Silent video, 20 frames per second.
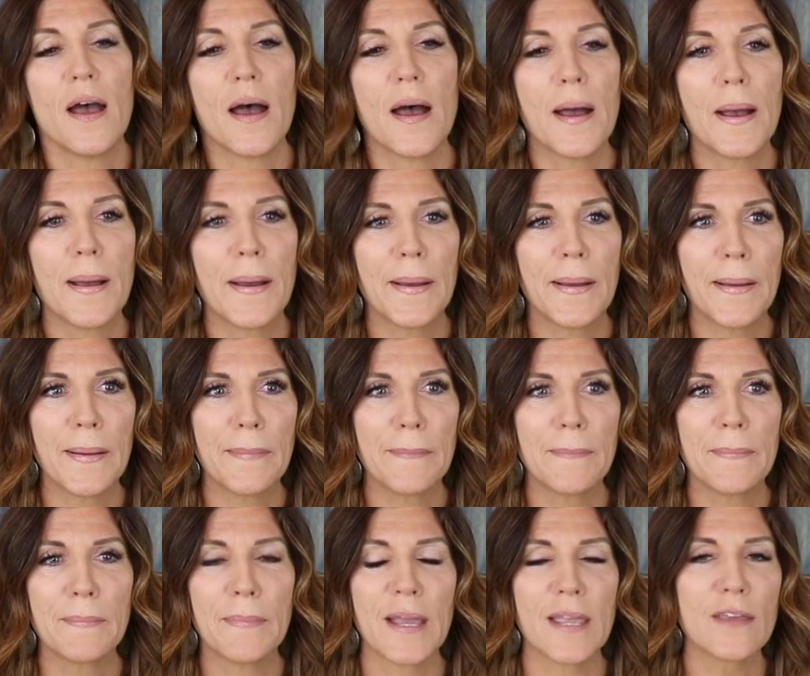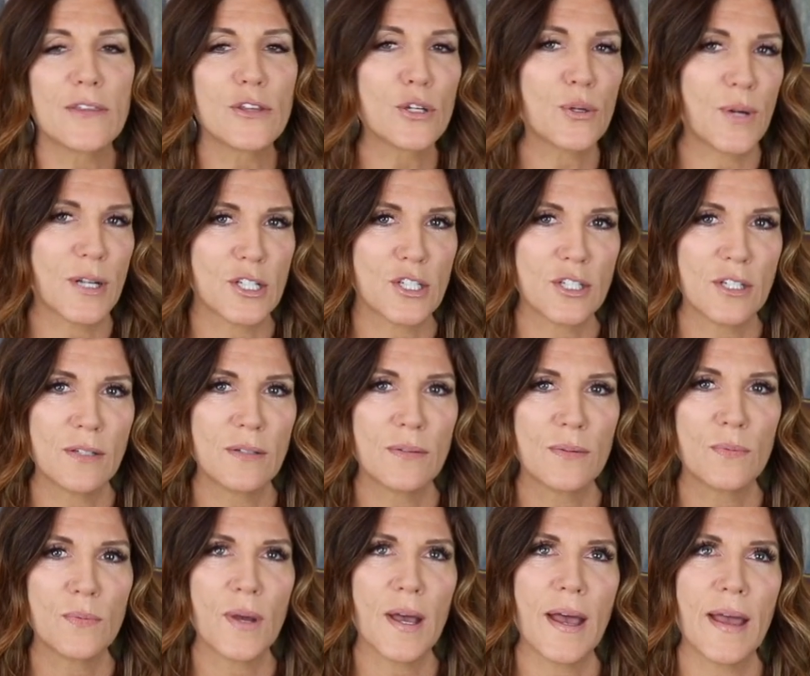My other
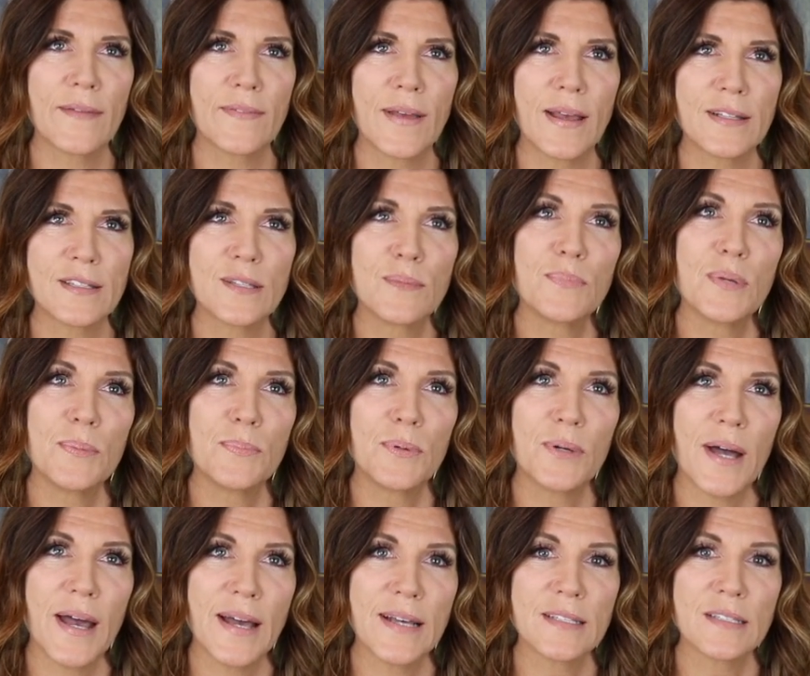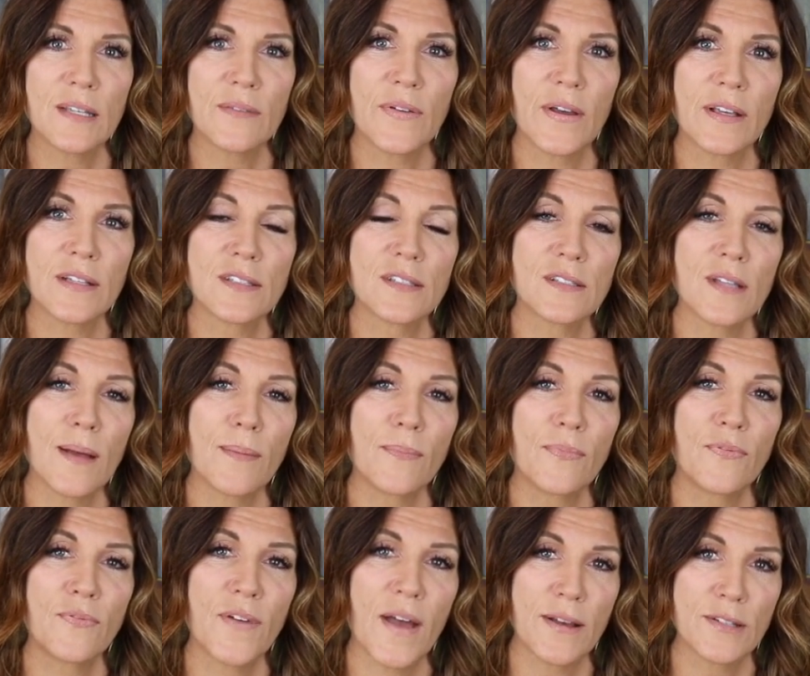question, I've had some people ask if I could stop
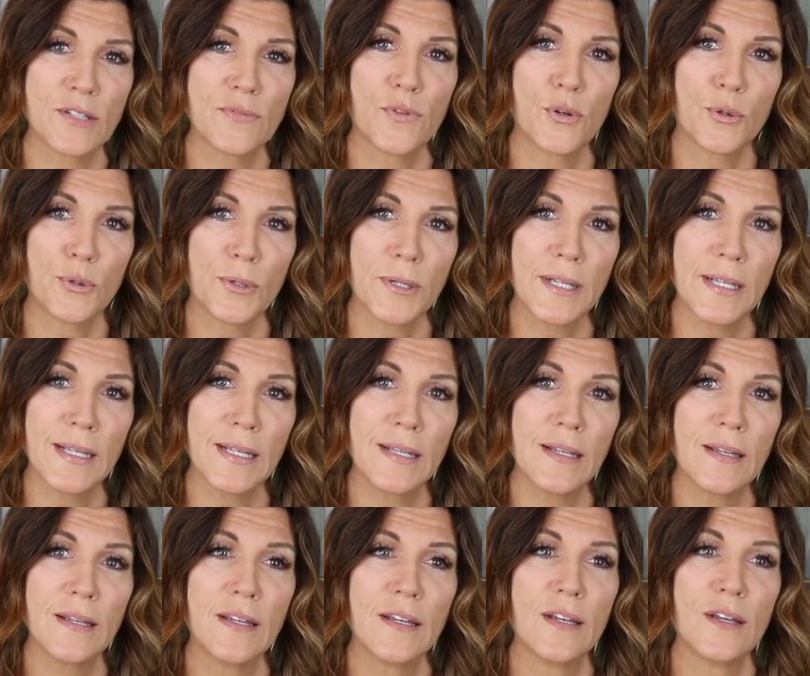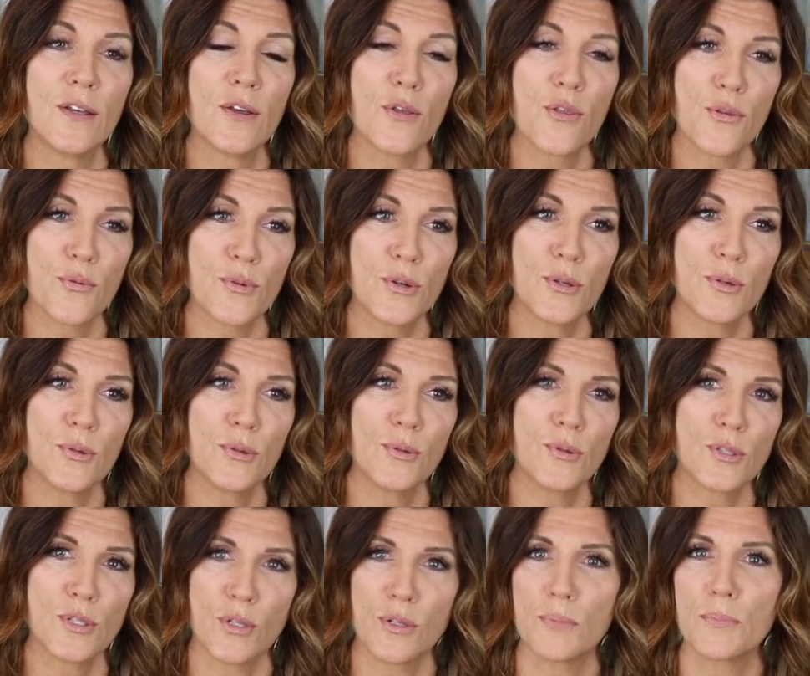fast forwarding through
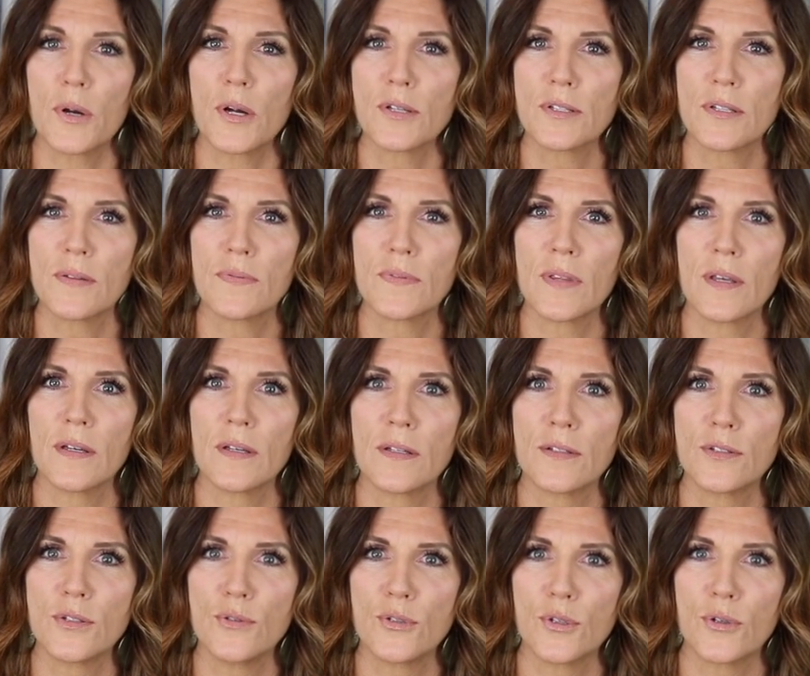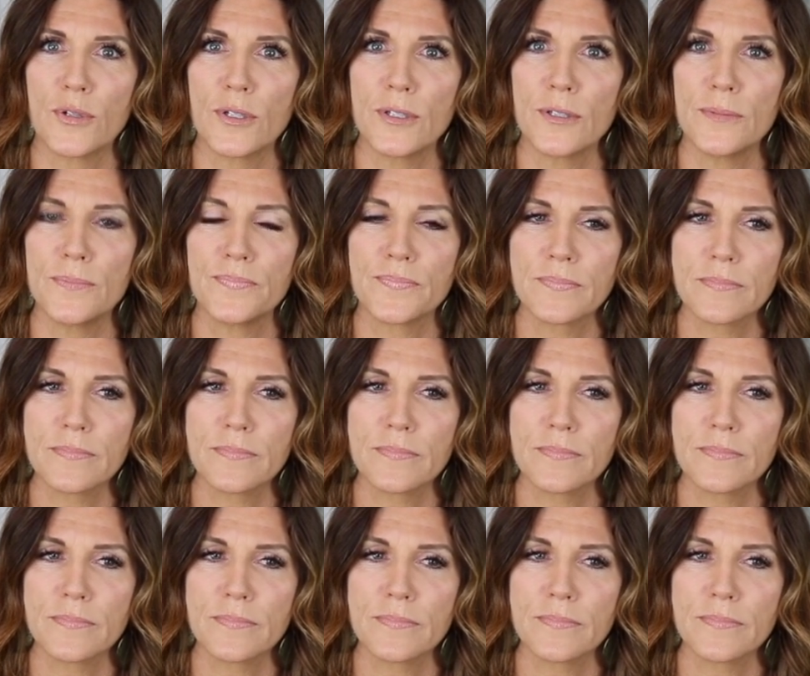certain parts of the tutorial.